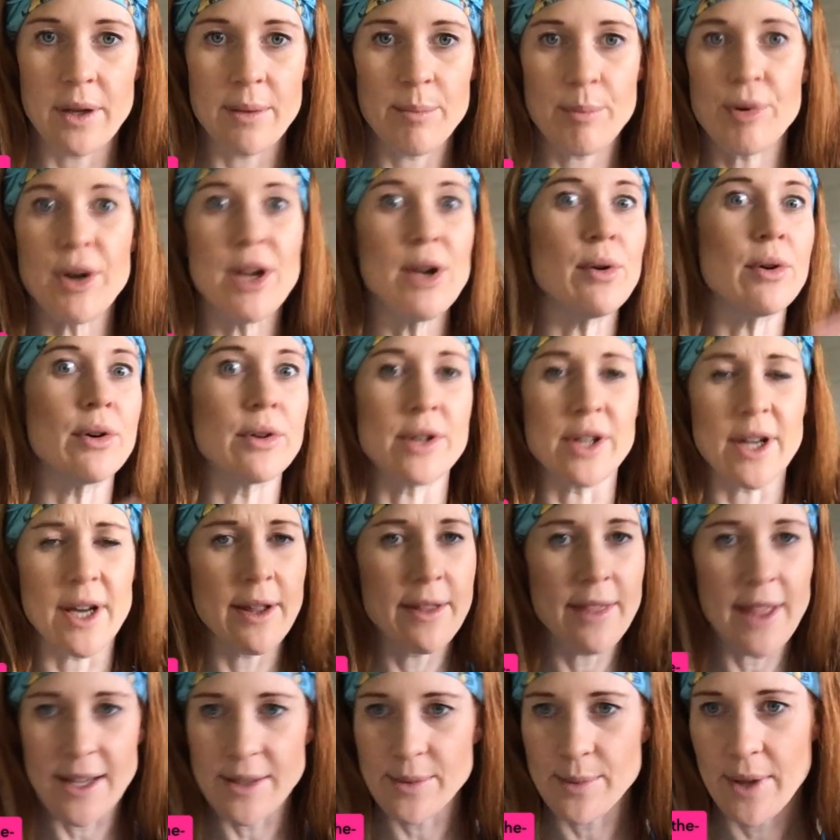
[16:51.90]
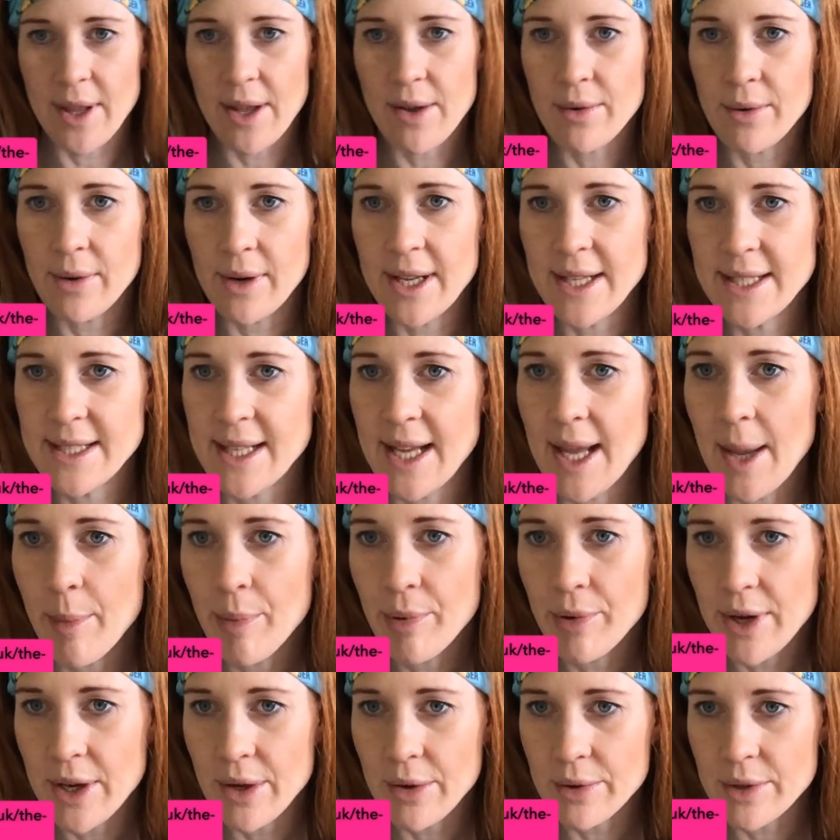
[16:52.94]
pre-order, that's what they call it, isn't it,
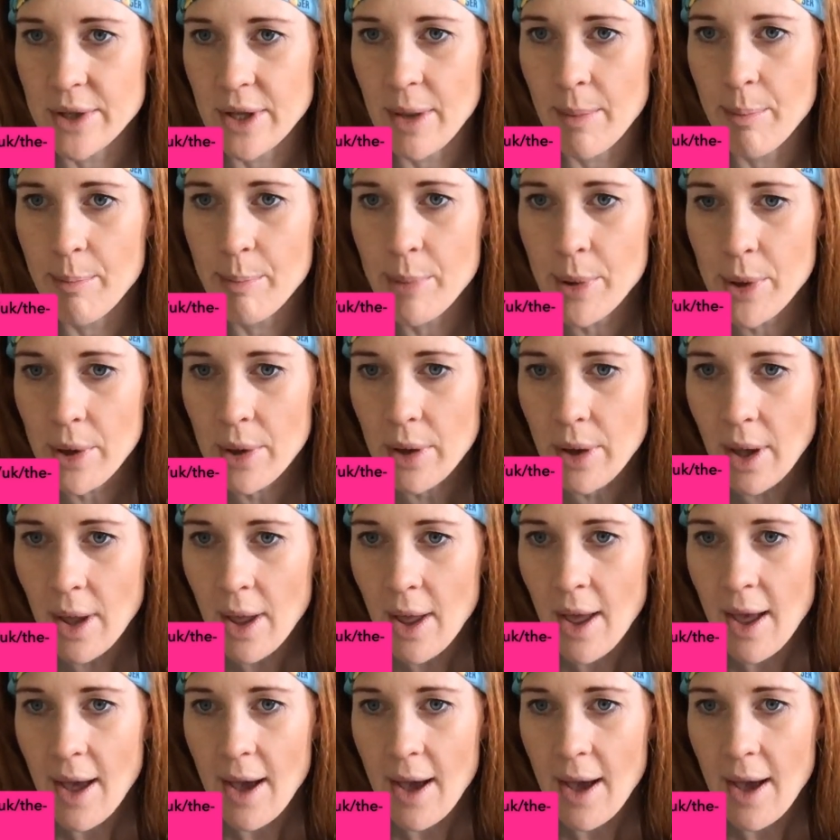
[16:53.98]
pre-order the book.